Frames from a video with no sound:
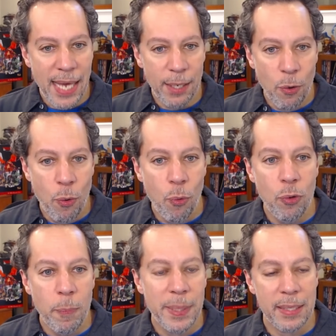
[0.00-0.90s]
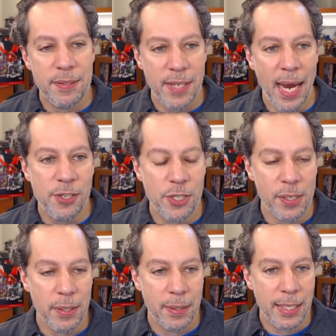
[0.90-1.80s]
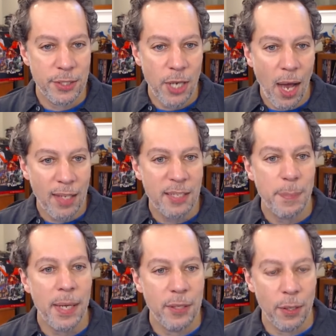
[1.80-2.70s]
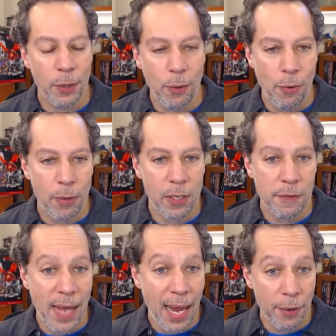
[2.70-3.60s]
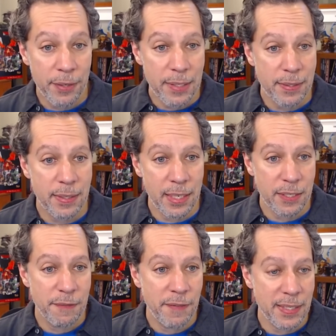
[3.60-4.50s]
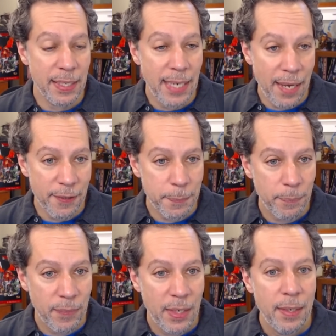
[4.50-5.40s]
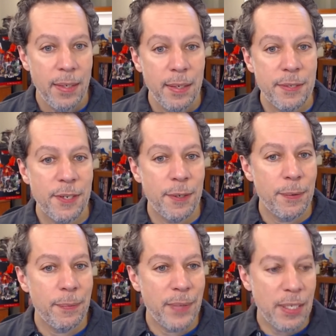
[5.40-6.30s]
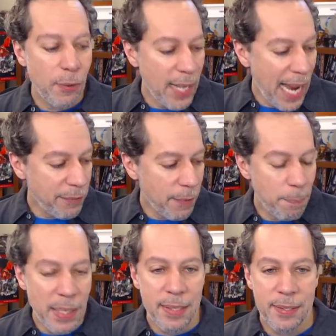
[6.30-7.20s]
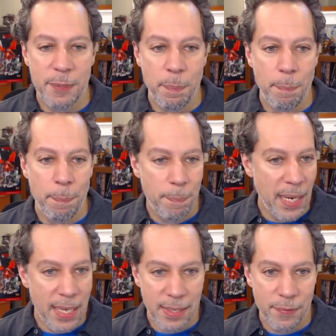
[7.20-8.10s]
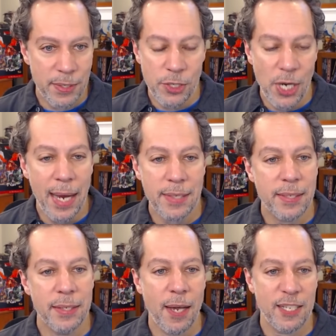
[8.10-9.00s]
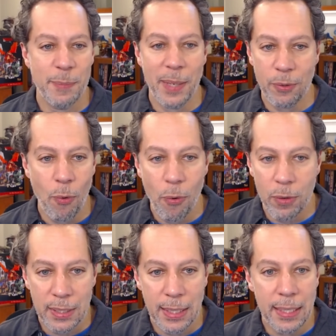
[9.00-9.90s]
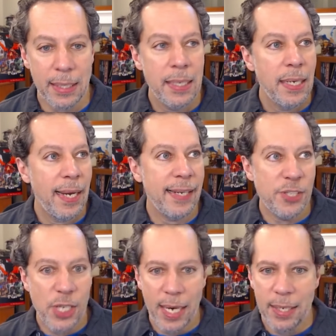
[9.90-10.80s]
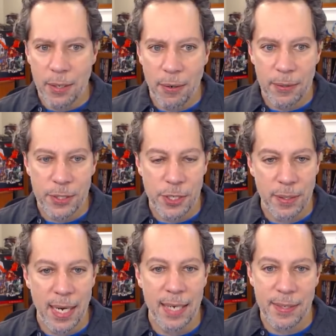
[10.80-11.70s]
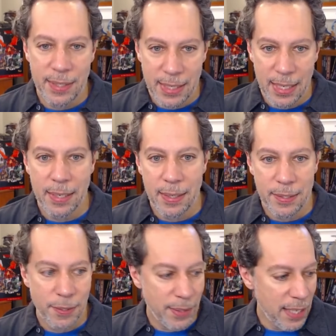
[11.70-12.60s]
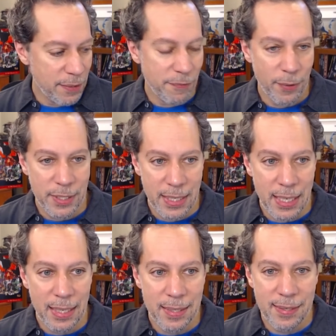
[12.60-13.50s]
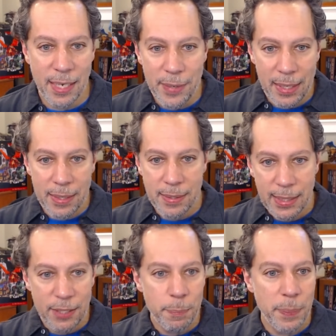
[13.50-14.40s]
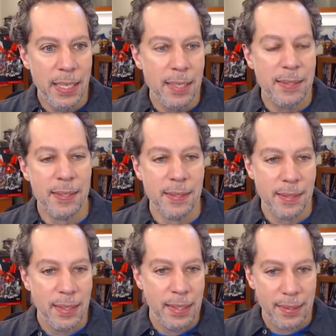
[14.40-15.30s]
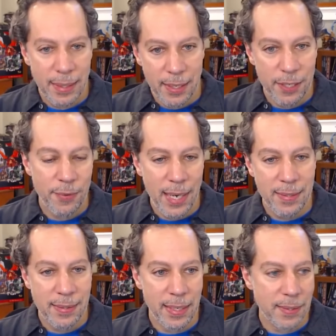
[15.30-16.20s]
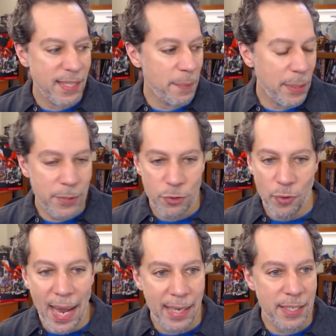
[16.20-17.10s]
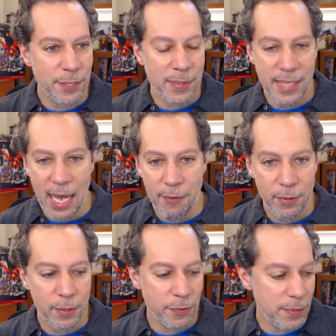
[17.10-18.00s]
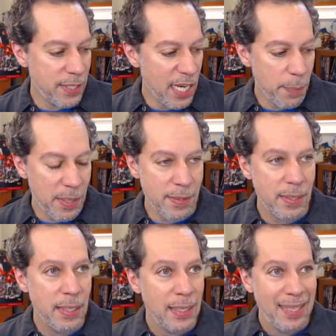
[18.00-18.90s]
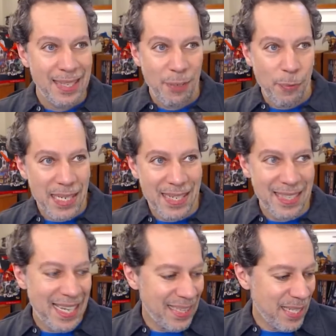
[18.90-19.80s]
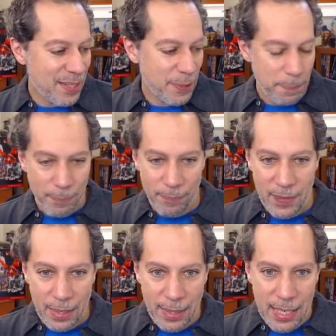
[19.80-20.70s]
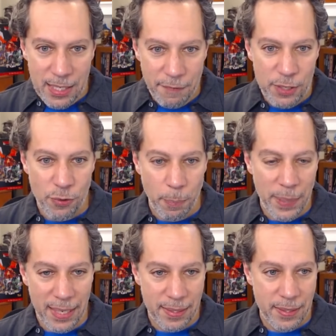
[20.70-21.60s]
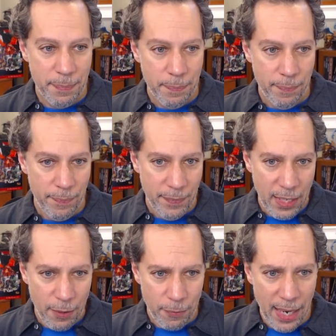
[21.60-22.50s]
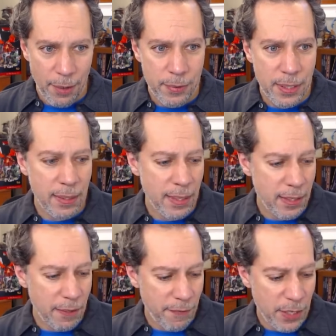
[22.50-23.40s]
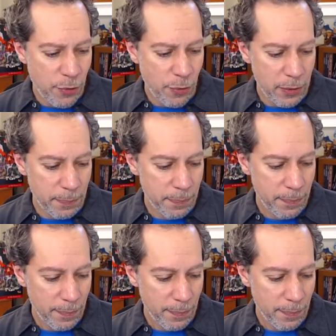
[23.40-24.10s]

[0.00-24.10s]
that cool big section that talked about the lore of how these things fit together. So we don't have a big space with giants that talks about the Ordling and giant culture as it did in 2014. Instead, we get these little pieces that address things. Same thing with dragons, with devils, with demons. We get these individual bits around the individual